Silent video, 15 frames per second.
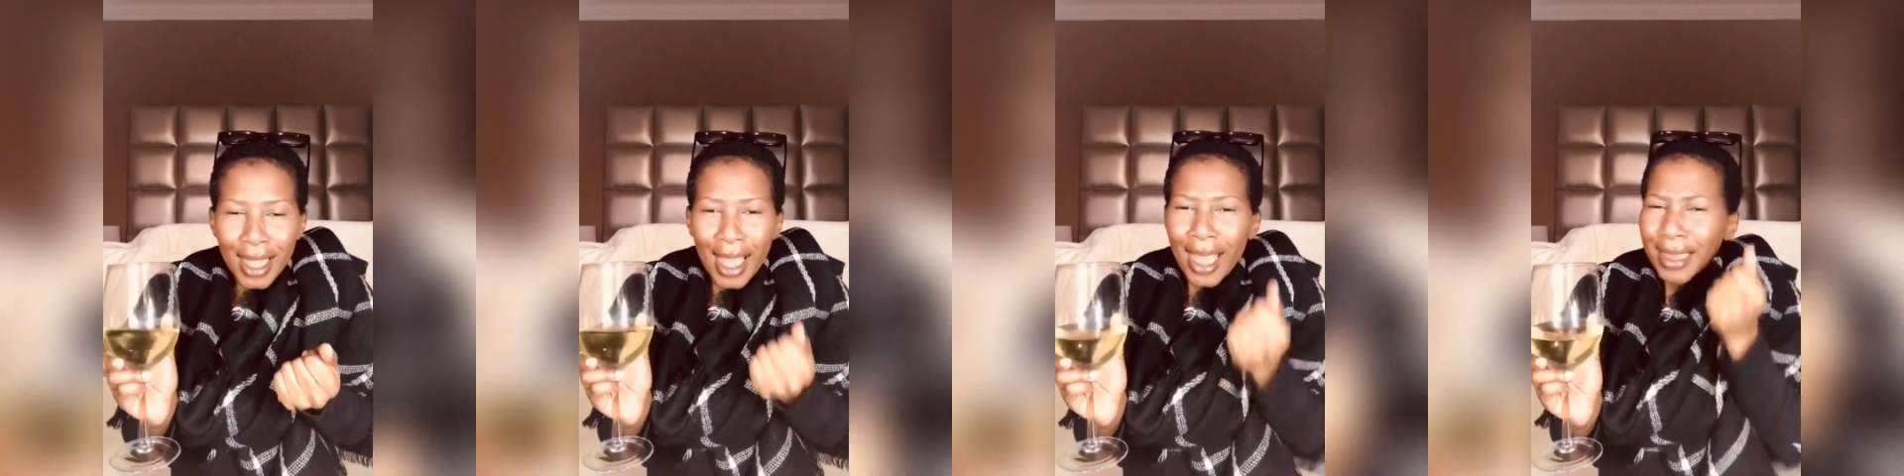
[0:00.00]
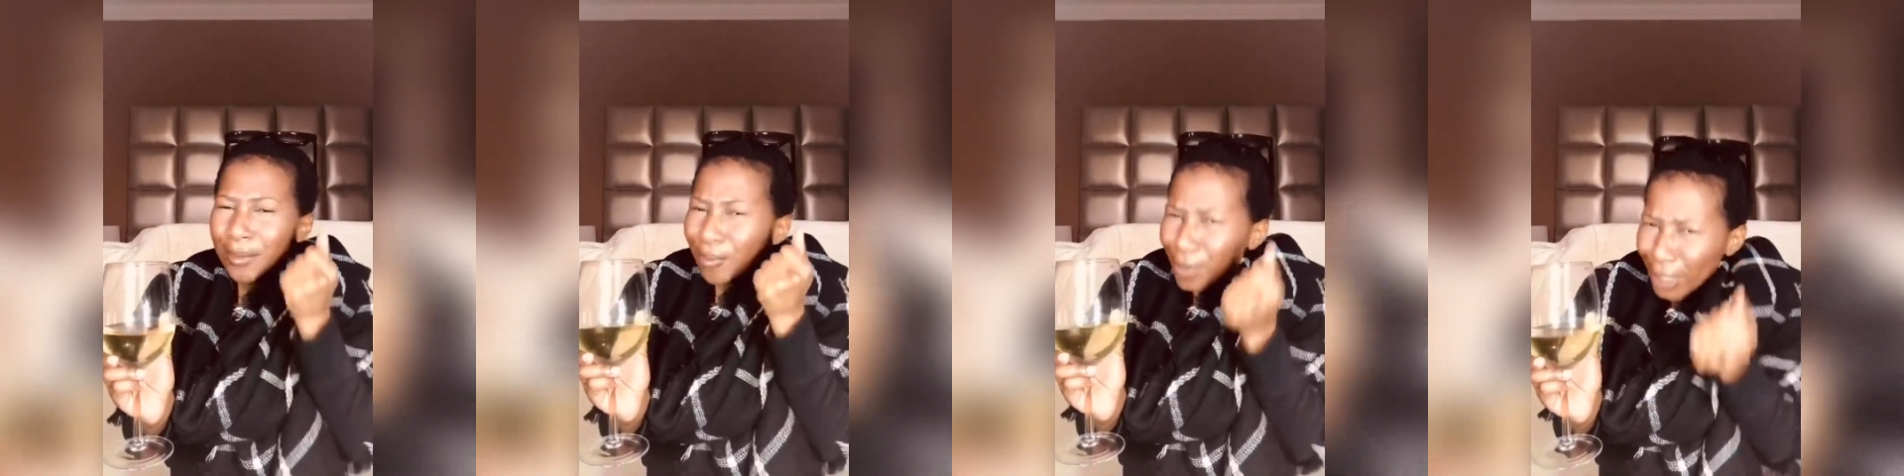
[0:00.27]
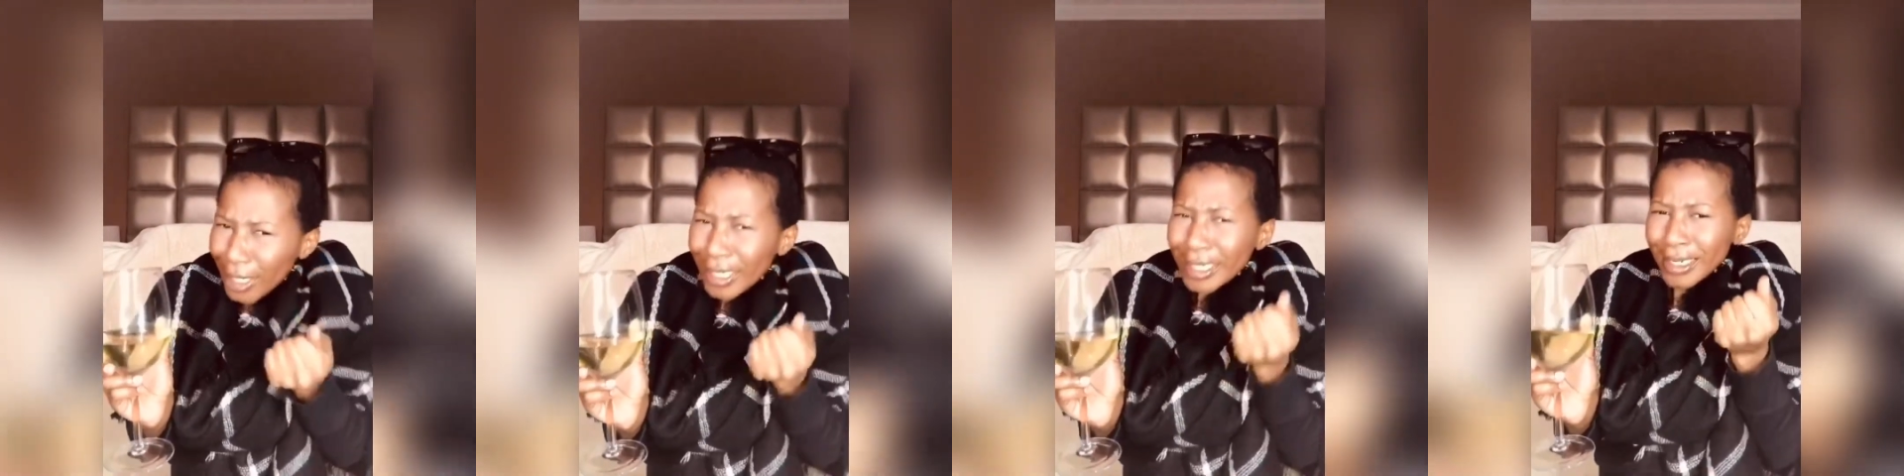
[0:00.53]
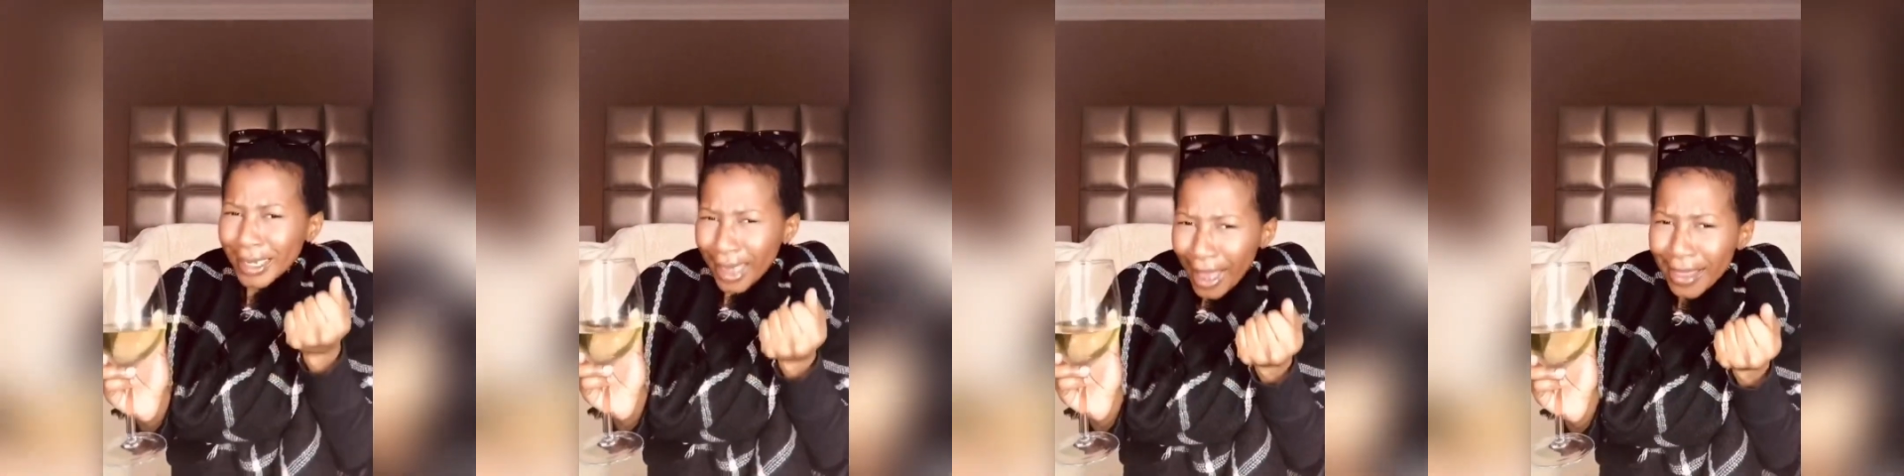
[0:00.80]
I
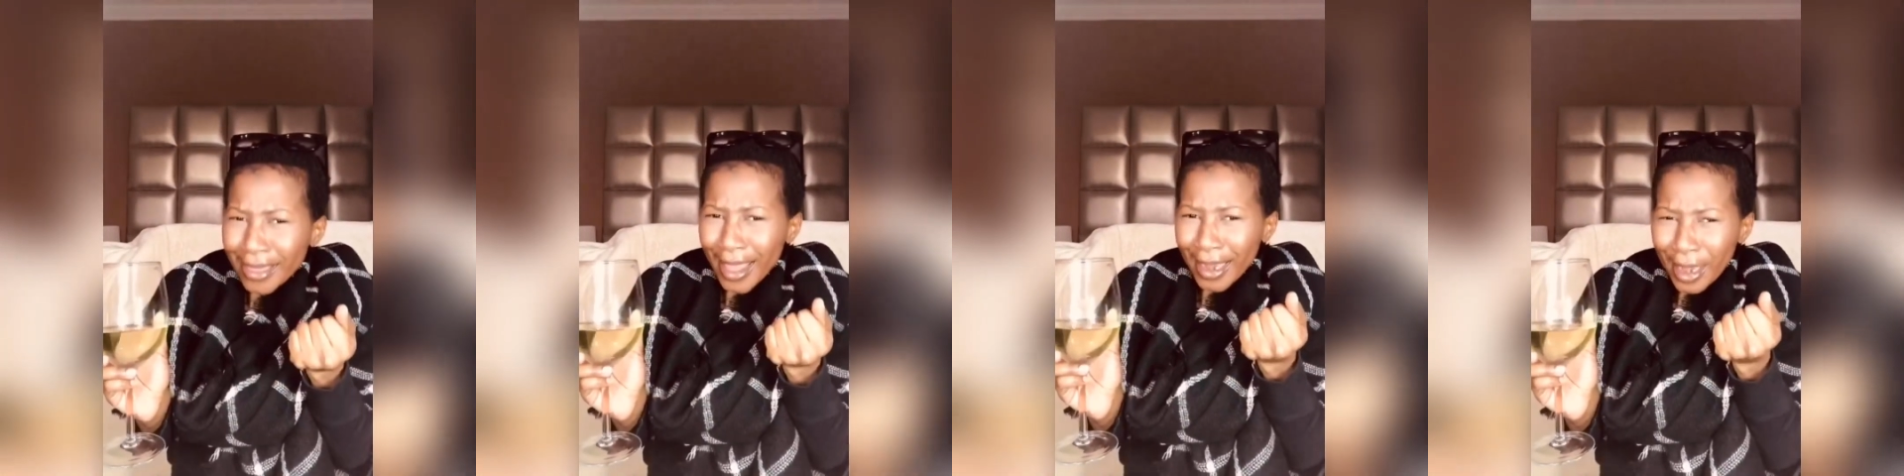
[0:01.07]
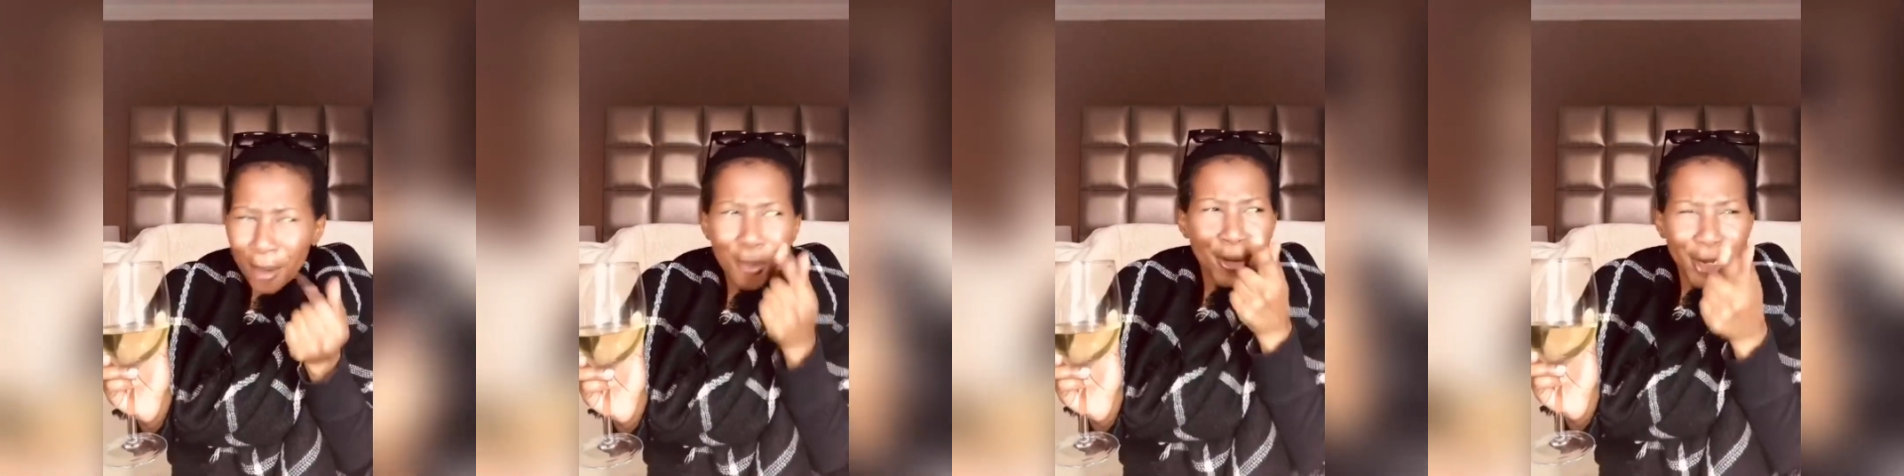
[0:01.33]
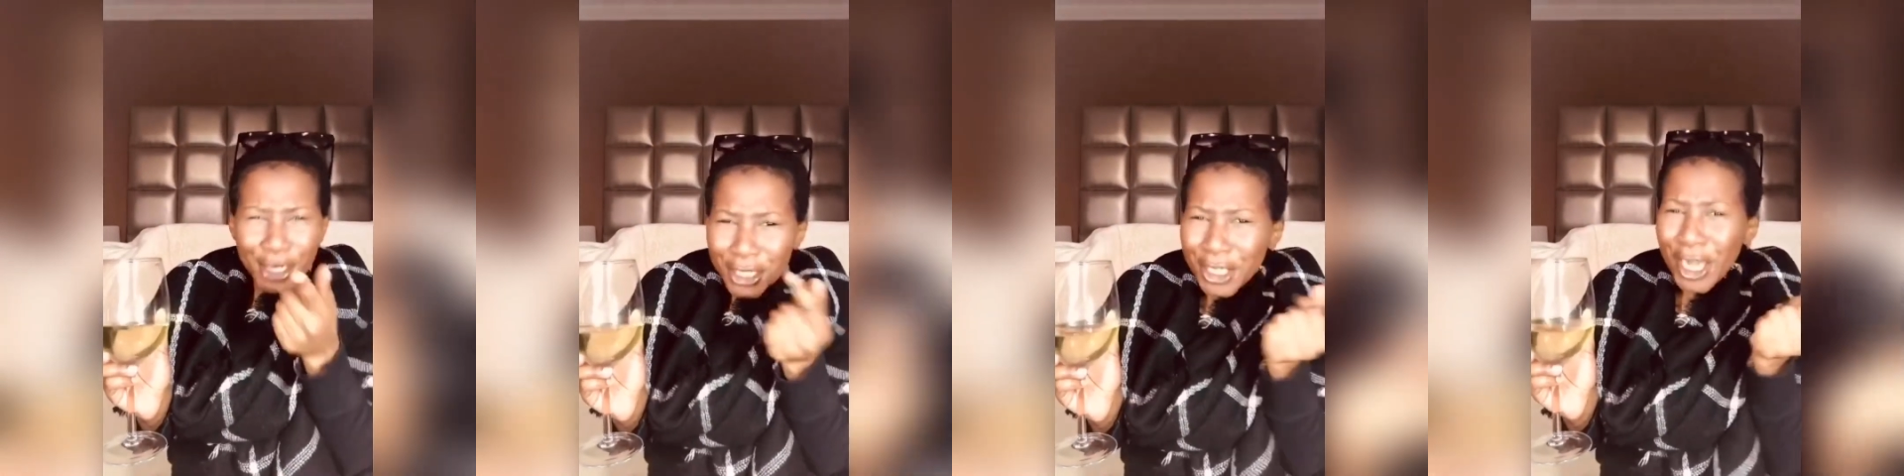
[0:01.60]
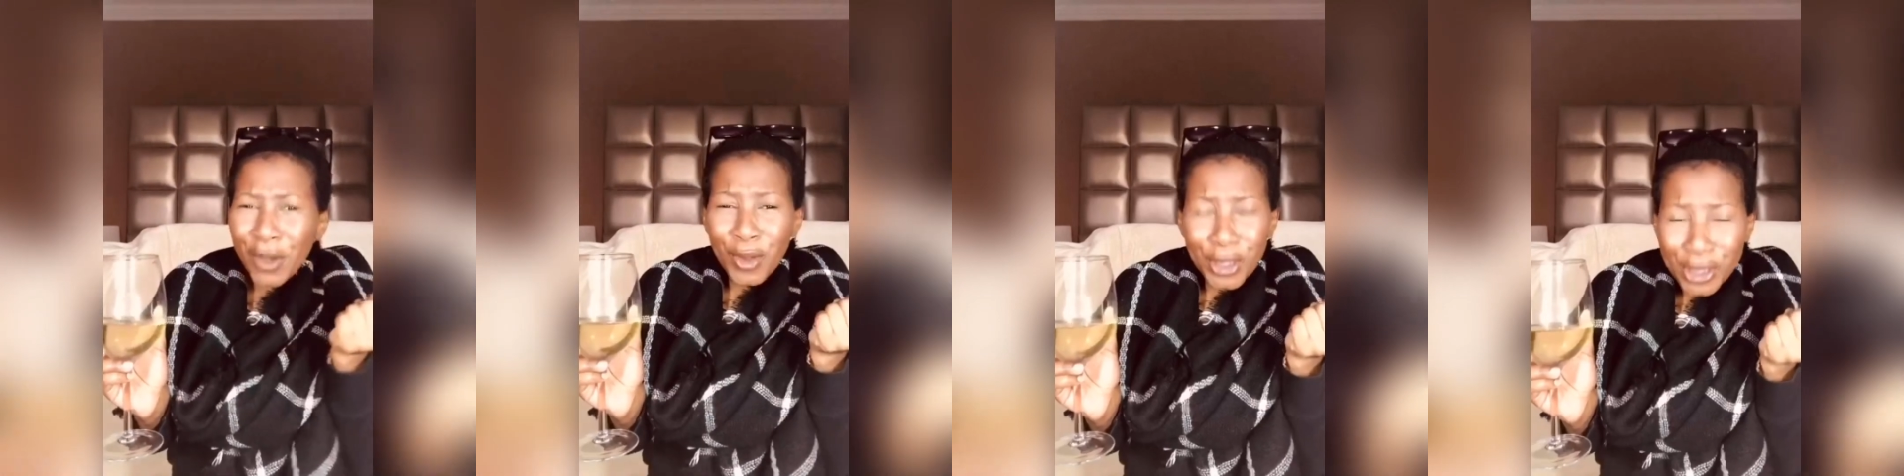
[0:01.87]
appreciate that. I
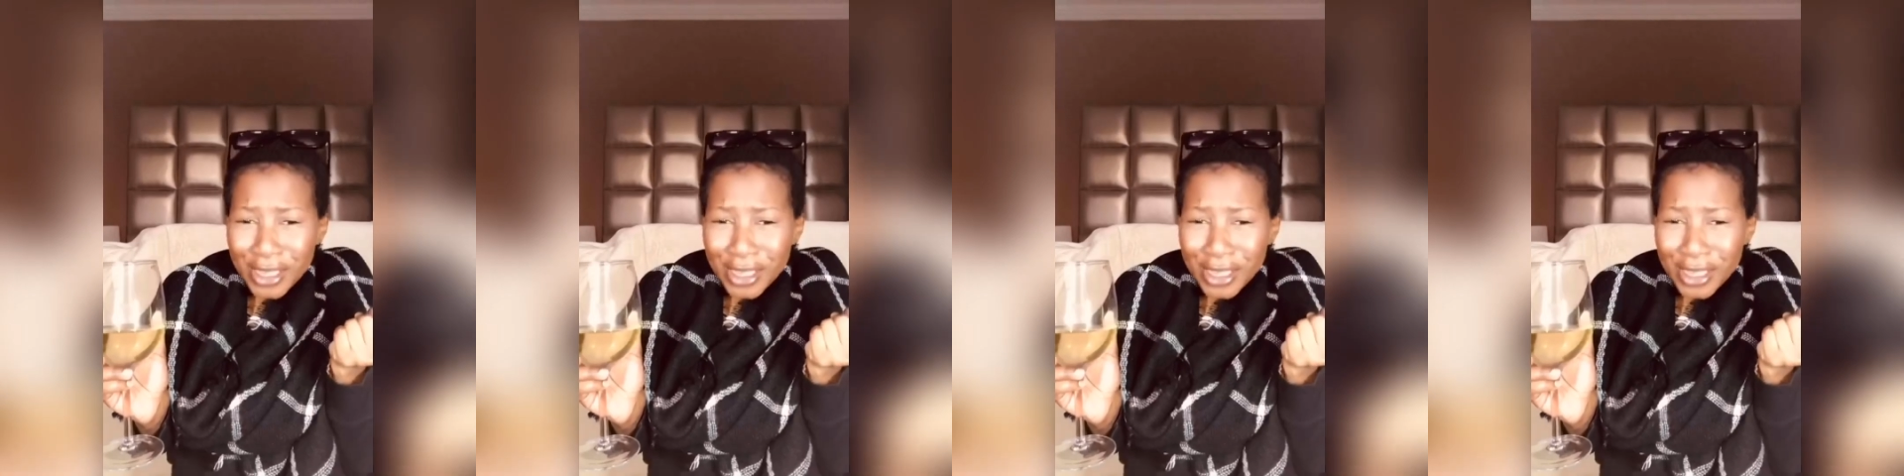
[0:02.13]
appreciate when you